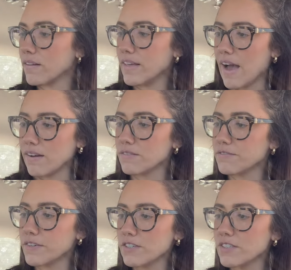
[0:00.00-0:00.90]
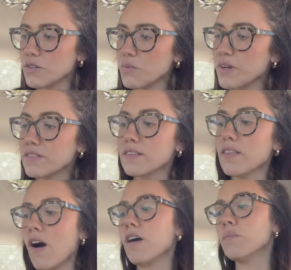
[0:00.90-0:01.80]
Yeah, first with the
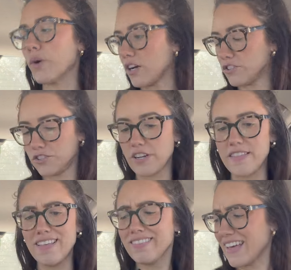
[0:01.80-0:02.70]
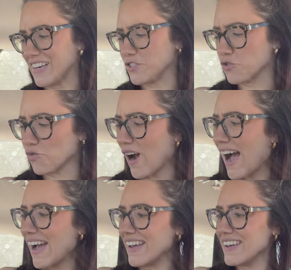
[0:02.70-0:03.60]
long brush and then let it
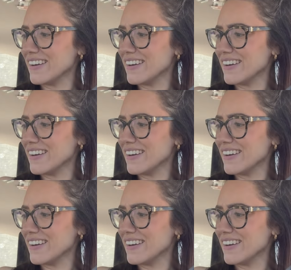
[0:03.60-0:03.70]
dry